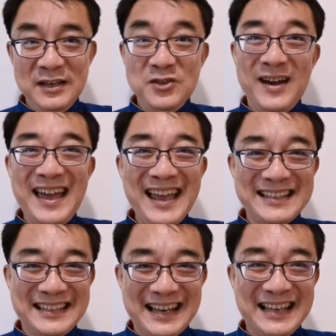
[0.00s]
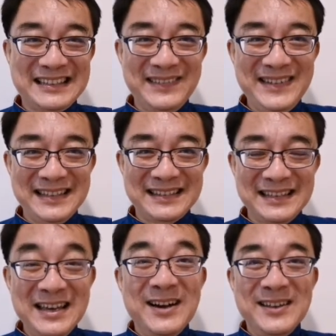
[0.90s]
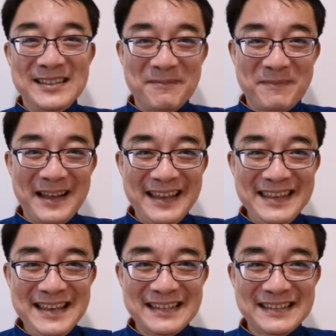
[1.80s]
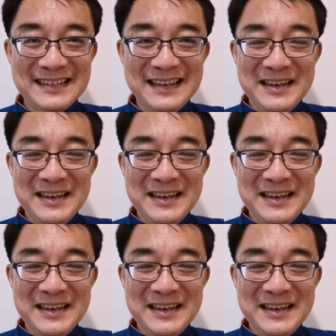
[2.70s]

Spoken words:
your ex-customers, your suppliers,